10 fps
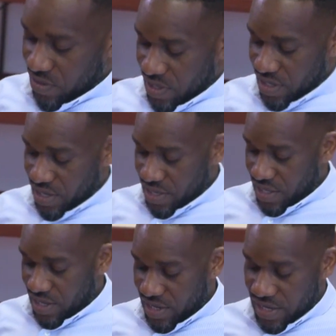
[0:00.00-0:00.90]
today,
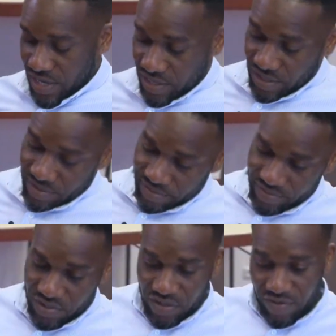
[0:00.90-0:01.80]
and then
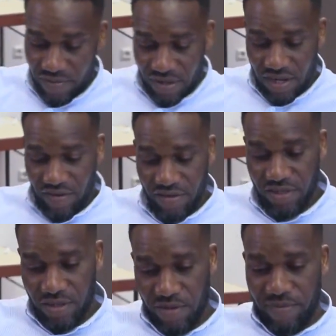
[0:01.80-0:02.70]
been having
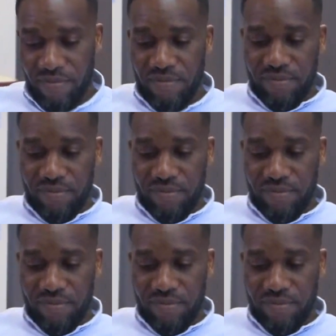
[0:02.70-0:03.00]
some